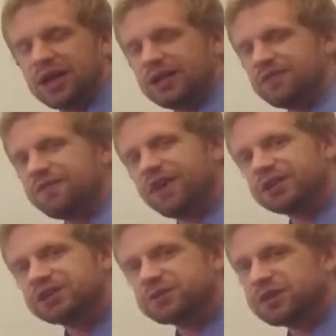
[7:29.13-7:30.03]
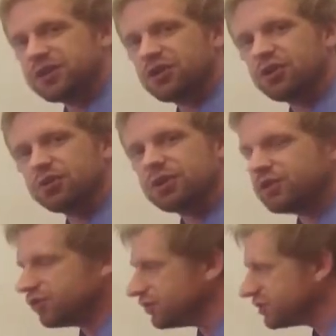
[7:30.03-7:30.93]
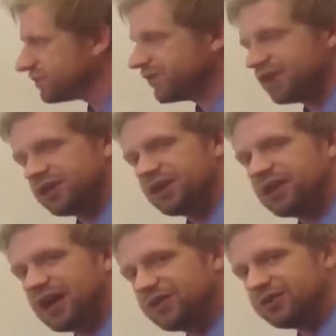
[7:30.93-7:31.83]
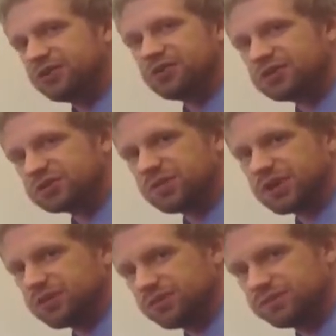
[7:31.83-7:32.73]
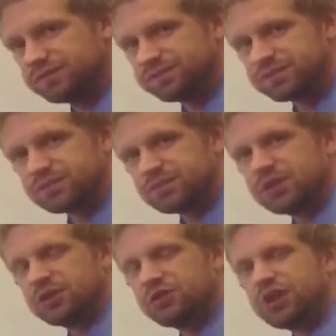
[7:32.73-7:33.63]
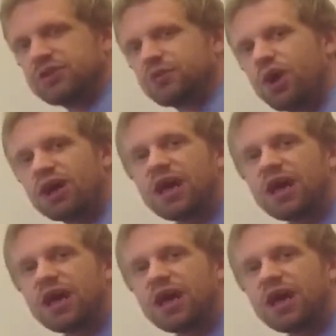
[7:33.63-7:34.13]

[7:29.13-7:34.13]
and then find someone at home to explain how to do this method. You guys rock.